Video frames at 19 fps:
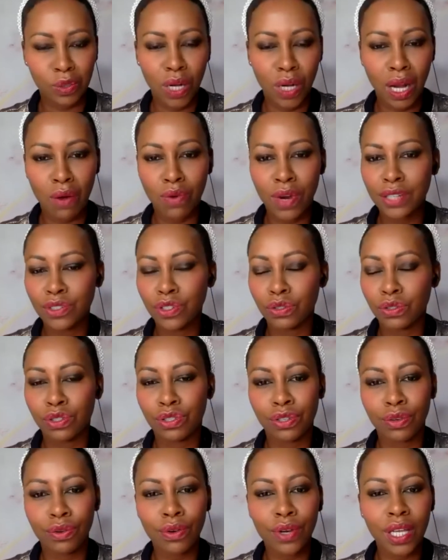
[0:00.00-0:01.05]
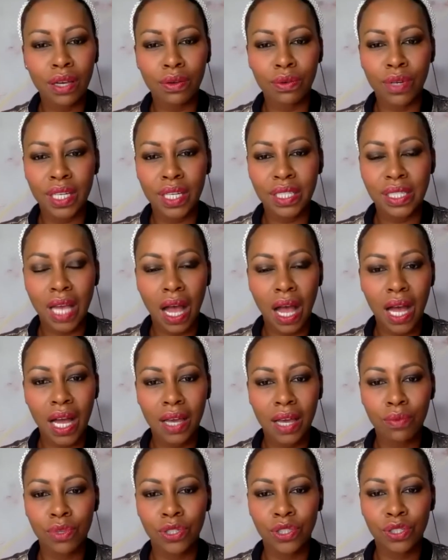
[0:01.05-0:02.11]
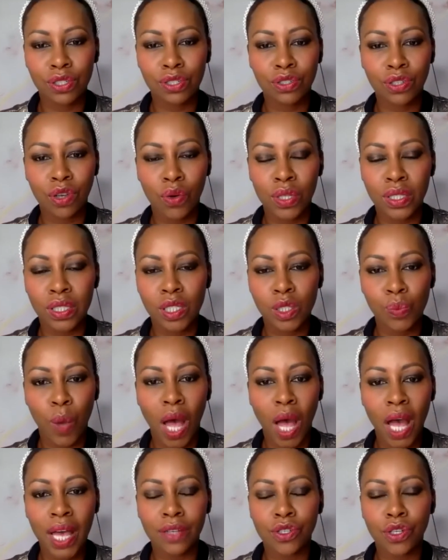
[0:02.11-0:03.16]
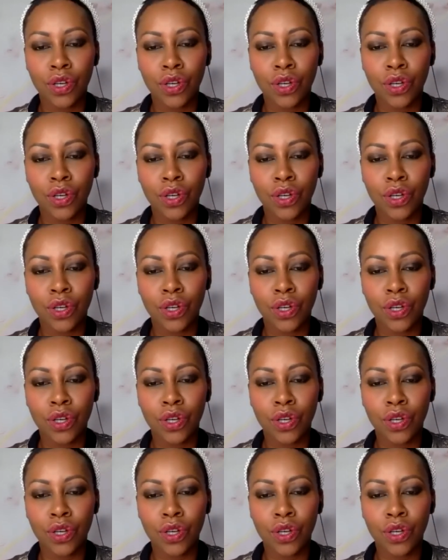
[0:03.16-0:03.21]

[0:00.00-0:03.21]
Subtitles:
When I read your story, Orit, I was just so inspired.